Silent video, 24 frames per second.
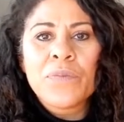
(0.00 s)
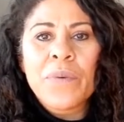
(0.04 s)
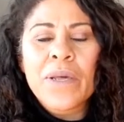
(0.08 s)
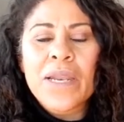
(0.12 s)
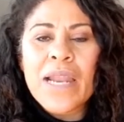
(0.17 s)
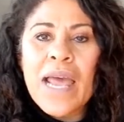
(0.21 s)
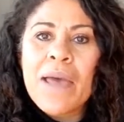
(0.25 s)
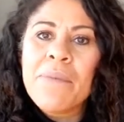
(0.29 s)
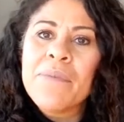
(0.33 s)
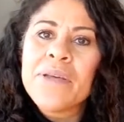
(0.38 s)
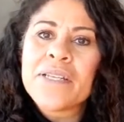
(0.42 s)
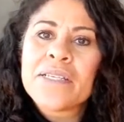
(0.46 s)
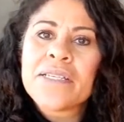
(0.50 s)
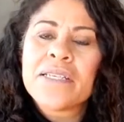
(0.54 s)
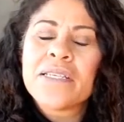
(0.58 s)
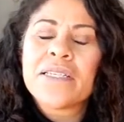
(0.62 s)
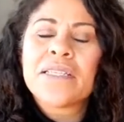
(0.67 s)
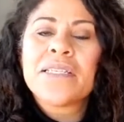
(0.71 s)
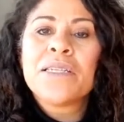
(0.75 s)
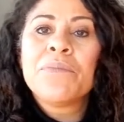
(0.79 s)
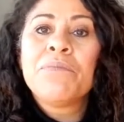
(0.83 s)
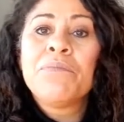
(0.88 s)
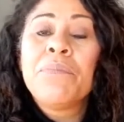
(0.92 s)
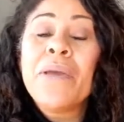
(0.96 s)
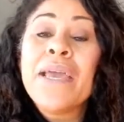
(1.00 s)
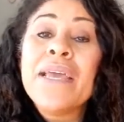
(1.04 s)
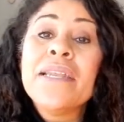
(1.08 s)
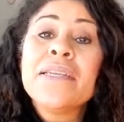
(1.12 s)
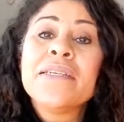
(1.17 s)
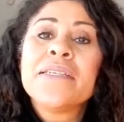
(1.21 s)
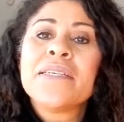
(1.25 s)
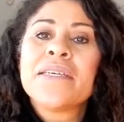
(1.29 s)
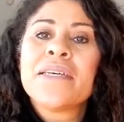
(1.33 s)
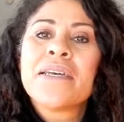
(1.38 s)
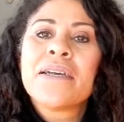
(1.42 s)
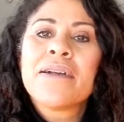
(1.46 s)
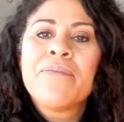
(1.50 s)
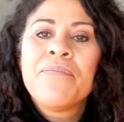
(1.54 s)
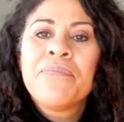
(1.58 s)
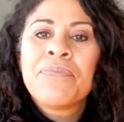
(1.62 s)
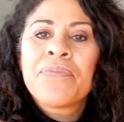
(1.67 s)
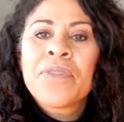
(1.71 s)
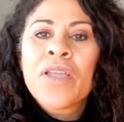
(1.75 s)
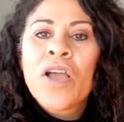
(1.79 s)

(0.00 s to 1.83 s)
parameters depending